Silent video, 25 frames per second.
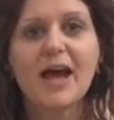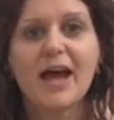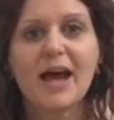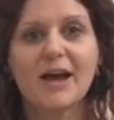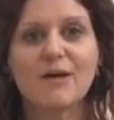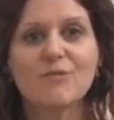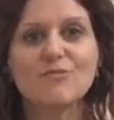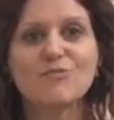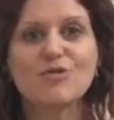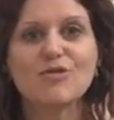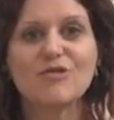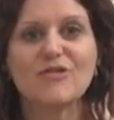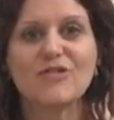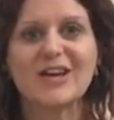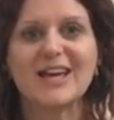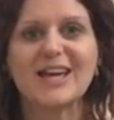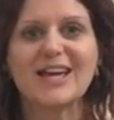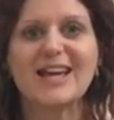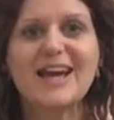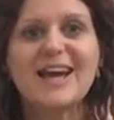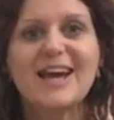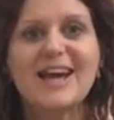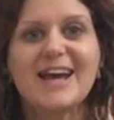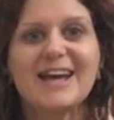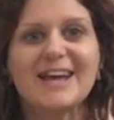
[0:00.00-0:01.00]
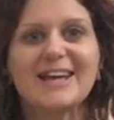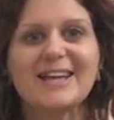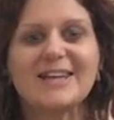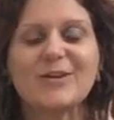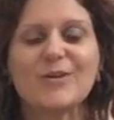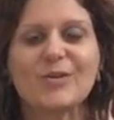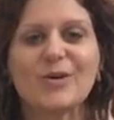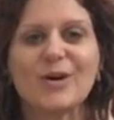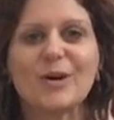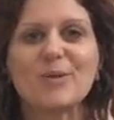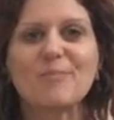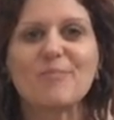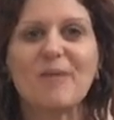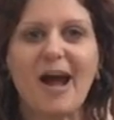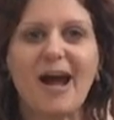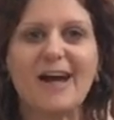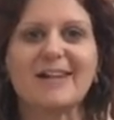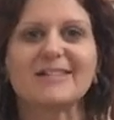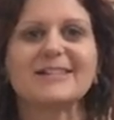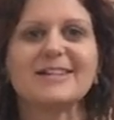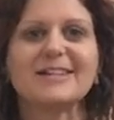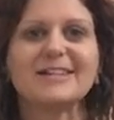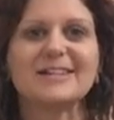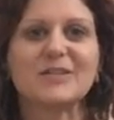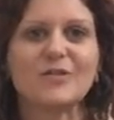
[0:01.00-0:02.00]
and moving your
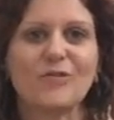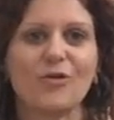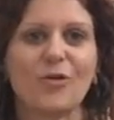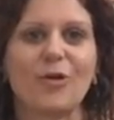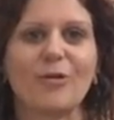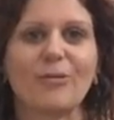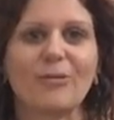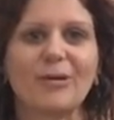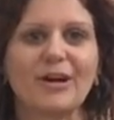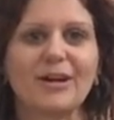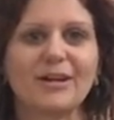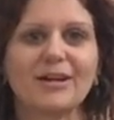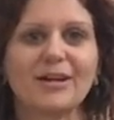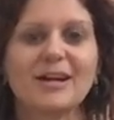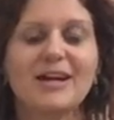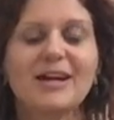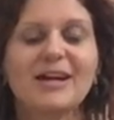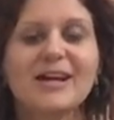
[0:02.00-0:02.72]
practice forward.